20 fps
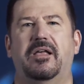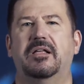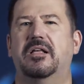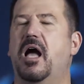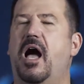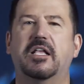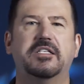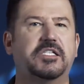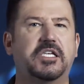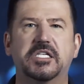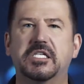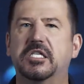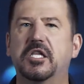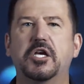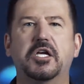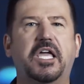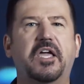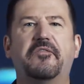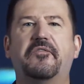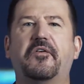God's just
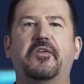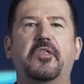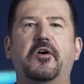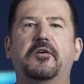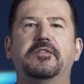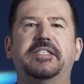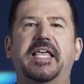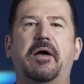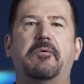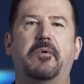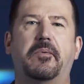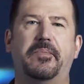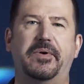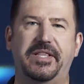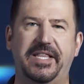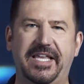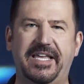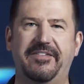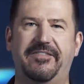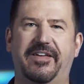looking for those that will
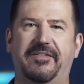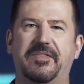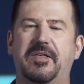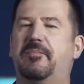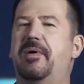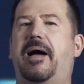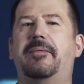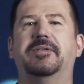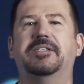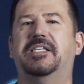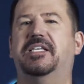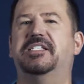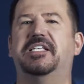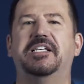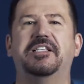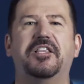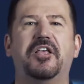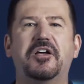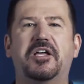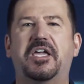believe him. The Bible says
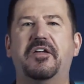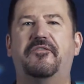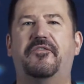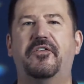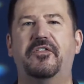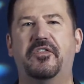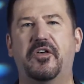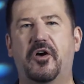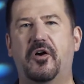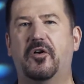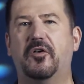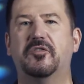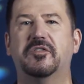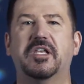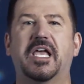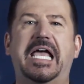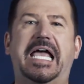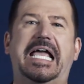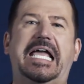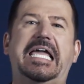he's looking for those
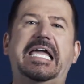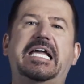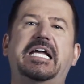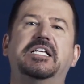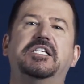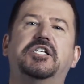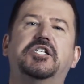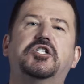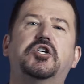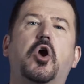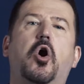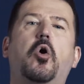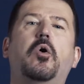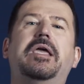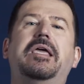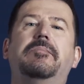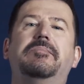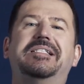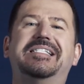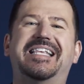he can show
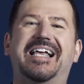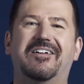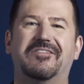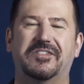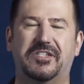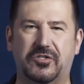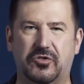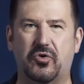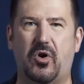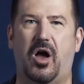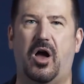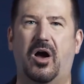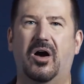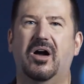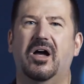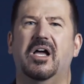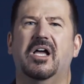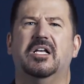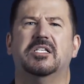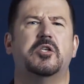himself
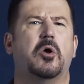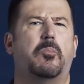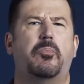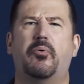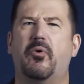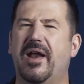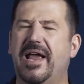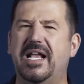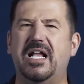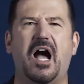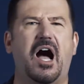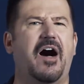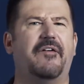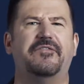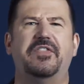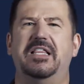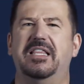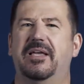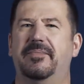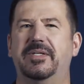strong. So break off
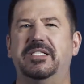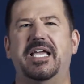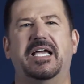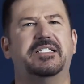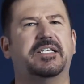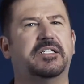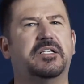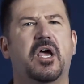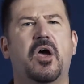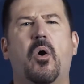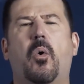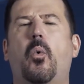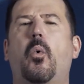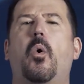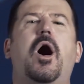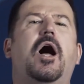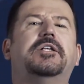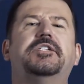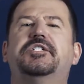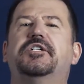the limitations.
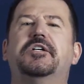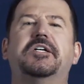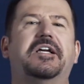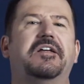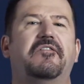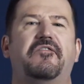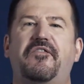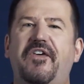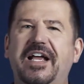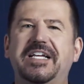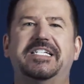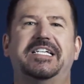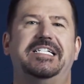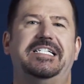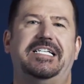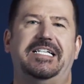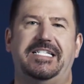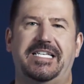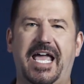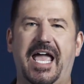Watch your confession
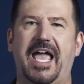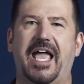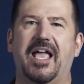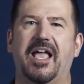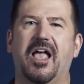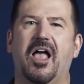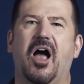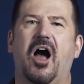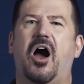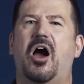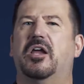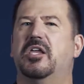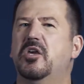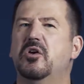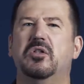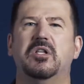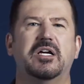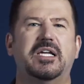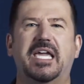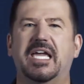today. Are
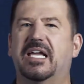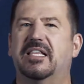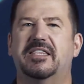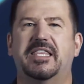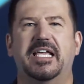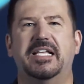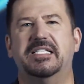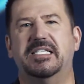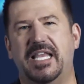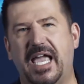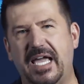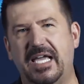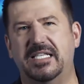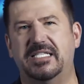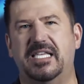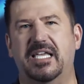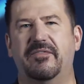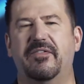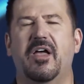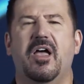you looking at things
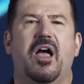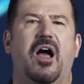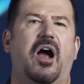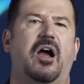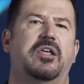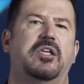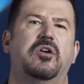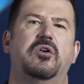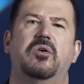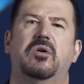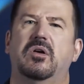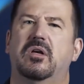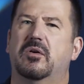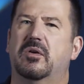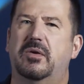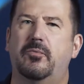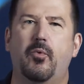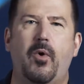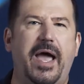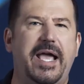negative? Are you
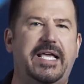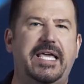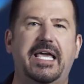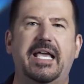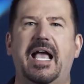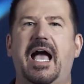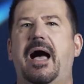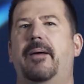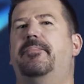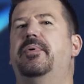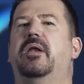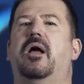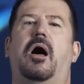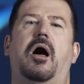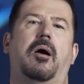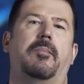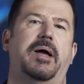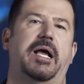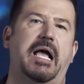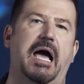waking up and,
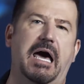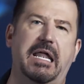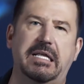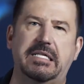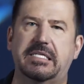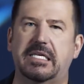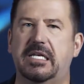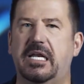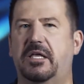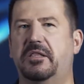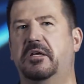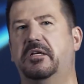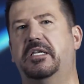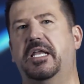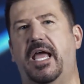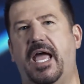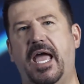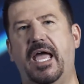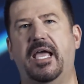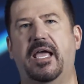oh my God, it's another
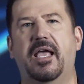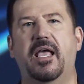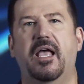day?